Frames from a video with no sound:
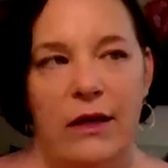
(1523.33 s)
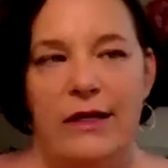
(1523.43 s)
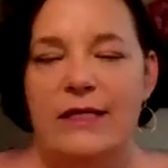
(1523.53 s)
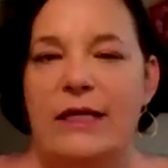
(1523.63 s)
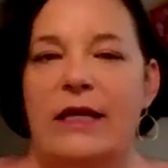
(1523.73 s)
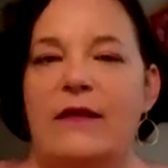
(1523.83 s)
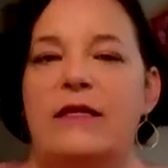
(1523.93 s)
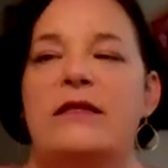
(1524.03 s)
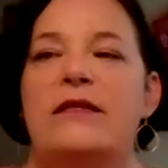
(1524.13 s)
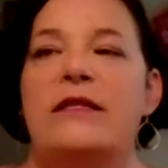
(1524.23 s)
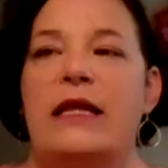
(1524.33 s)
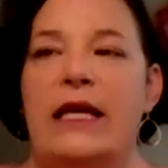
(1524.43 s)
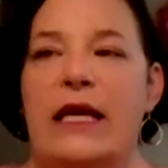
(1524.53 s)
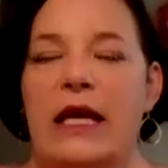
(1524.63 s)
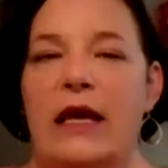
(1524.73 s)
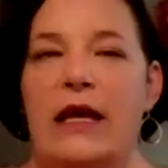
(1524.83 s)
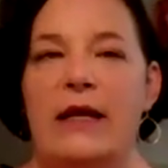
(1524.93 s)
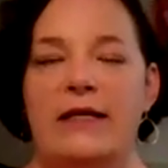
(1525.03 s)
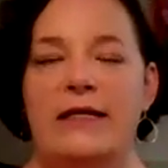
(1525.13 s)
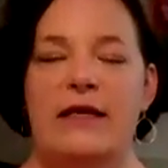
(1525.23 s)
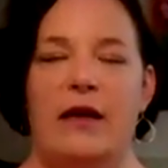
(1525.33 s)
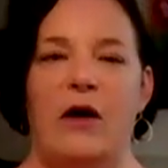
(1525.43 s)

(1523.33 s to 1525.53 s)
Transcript: It's like the settling in, and it's like,